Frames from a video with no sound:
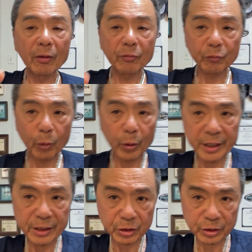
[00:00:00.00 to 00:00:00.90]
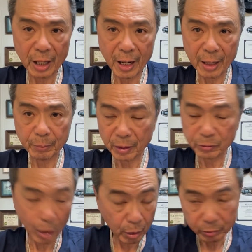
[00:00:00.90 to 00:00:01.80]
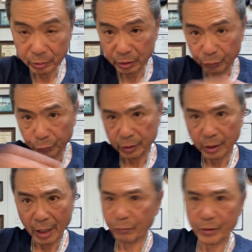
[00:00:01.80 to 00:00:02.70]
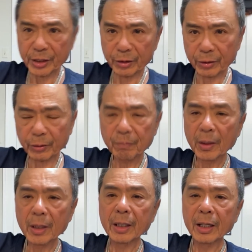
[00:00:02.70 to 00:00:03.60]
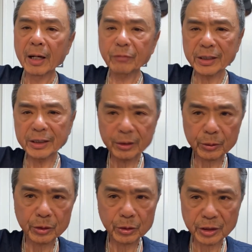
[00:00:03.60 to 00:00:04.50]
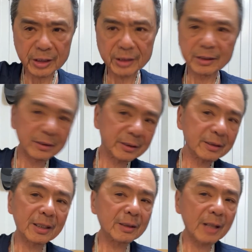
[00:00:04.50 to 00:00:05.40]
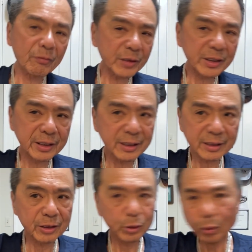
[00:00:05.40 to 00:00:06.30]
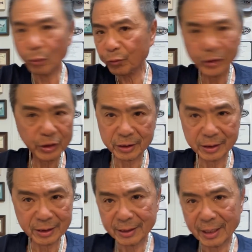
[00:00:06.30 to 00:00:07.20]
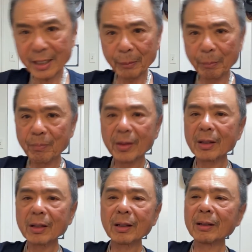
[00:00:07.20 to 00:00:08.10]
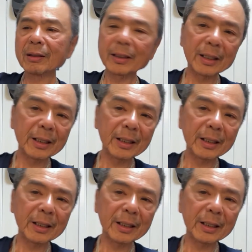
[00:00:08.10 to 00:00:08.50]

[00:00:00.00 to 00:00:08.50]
for each time. The different every year there's seasons, and then every season you don't fish it the same. Like